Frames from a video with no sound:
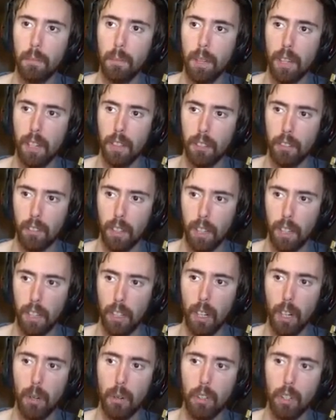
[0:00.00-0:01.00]
Because, like, you
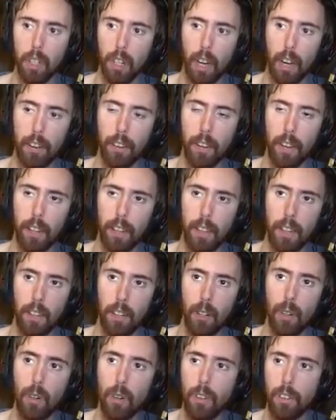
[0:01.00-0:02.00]
know, she had like that
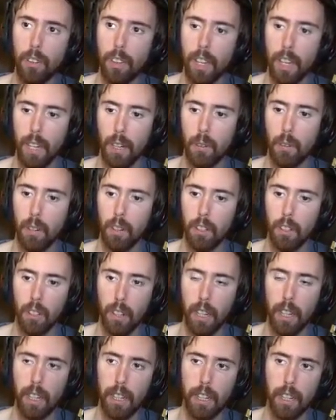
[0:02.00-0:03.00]
whole thing
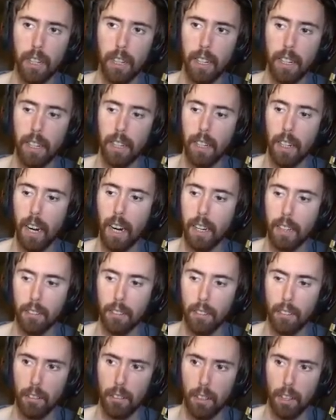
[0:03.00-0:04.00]
in
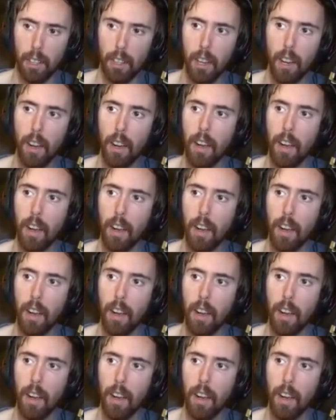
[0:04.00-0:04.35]
ICC.